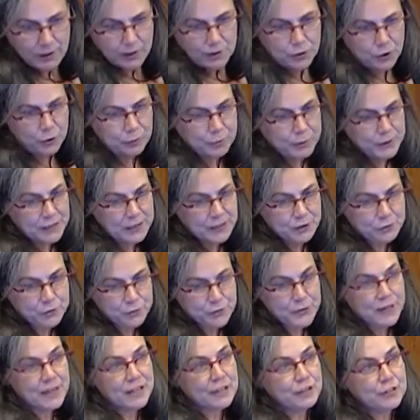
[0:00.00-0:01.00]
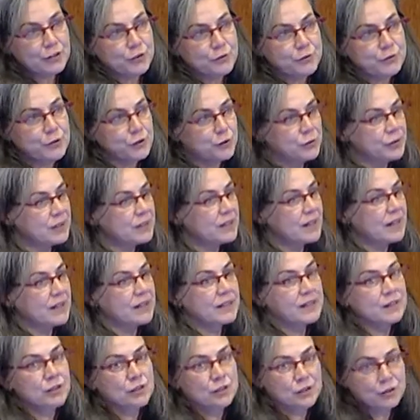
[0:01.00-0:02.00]
Not being afraid of doing that
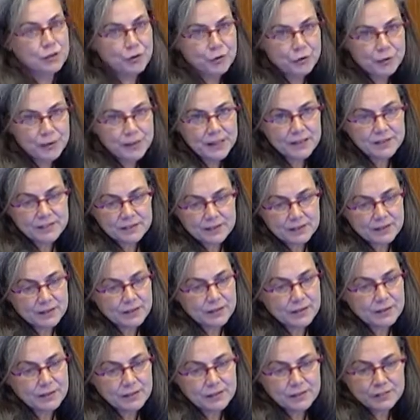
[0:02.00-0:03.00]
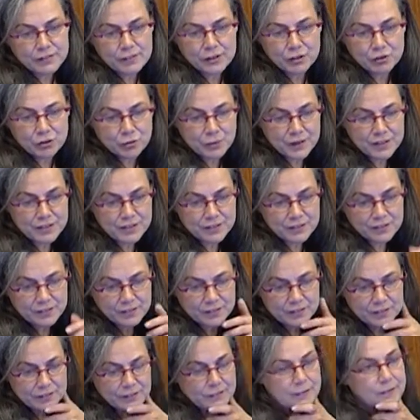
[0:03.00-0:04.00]
in concrete uh,
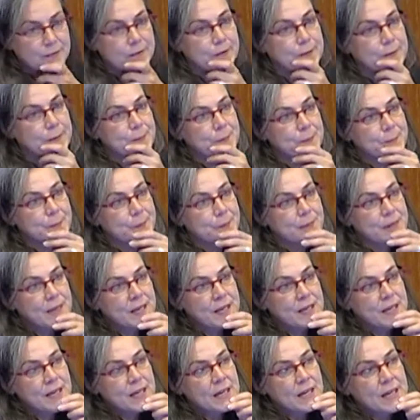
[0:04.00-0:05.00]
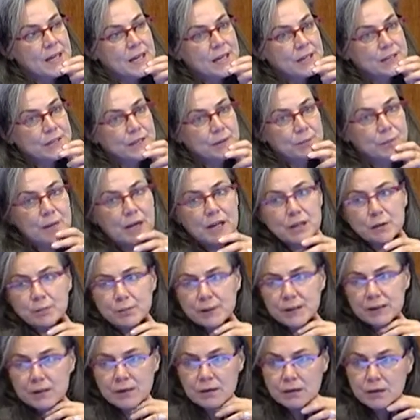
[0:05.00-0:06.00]
situations, um, and that might
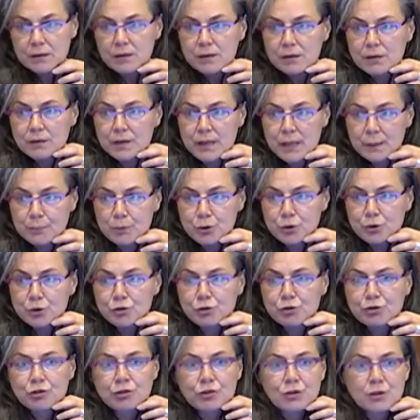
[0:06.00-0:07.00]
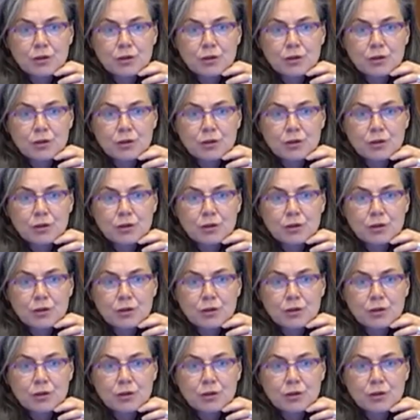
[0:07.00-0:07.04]
be a neighborhood,